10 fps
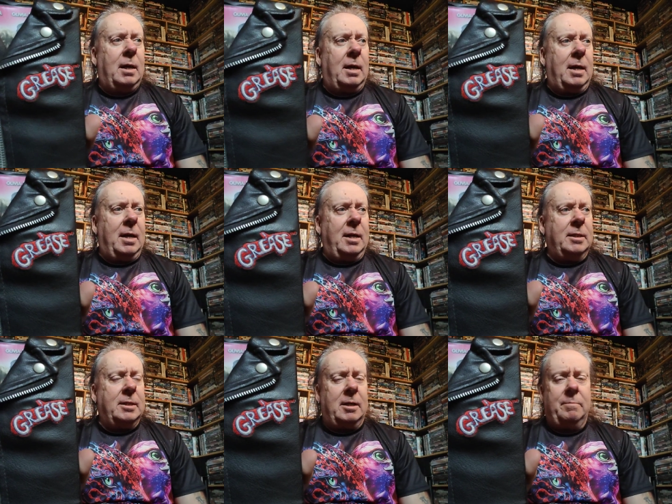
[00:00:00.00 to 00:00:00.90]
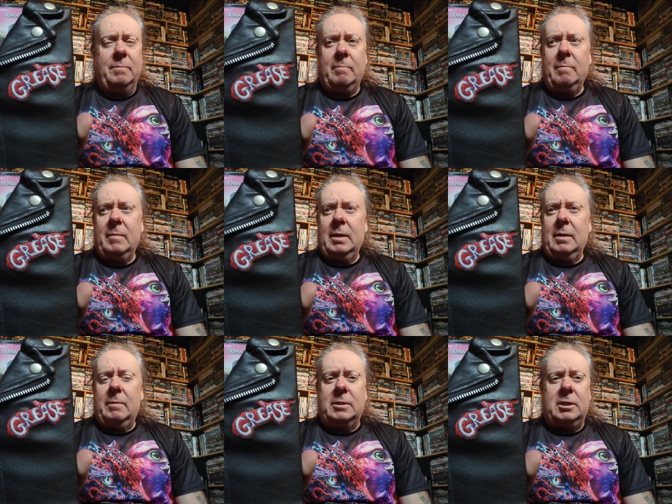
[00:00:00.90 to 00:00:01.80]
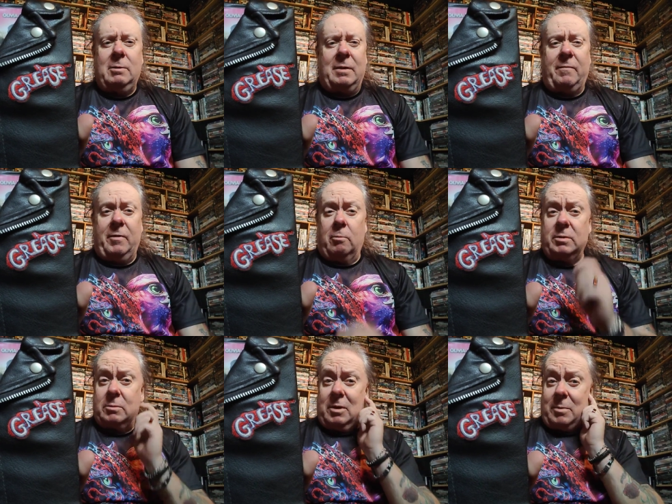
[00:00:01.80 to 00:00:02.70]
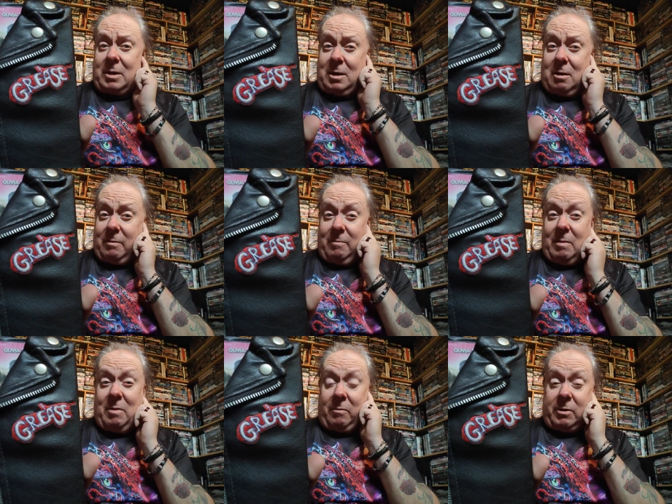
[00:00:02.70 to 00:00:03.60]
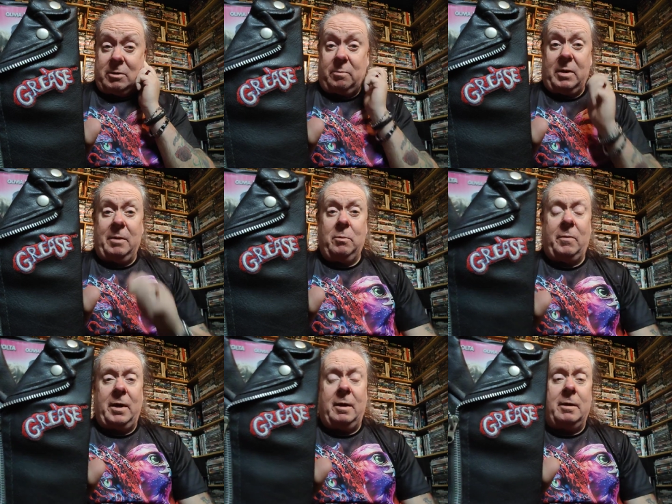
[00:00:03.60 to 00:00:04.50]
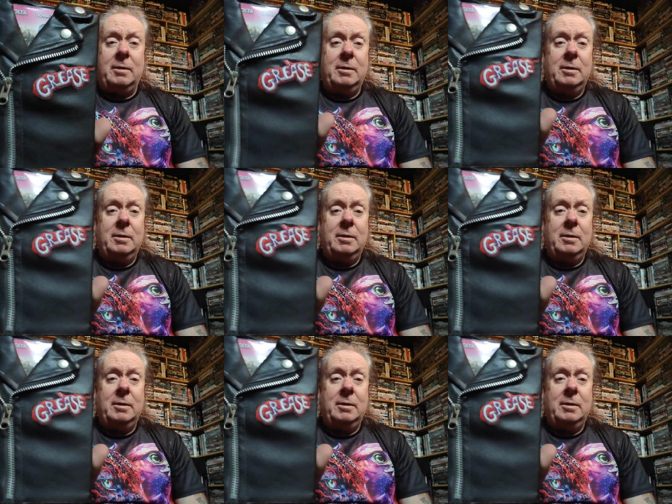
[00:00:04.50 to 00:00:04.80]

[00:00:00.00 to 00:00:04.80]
and there's 2 other films as well, but I can't remember off the top of my head what they are.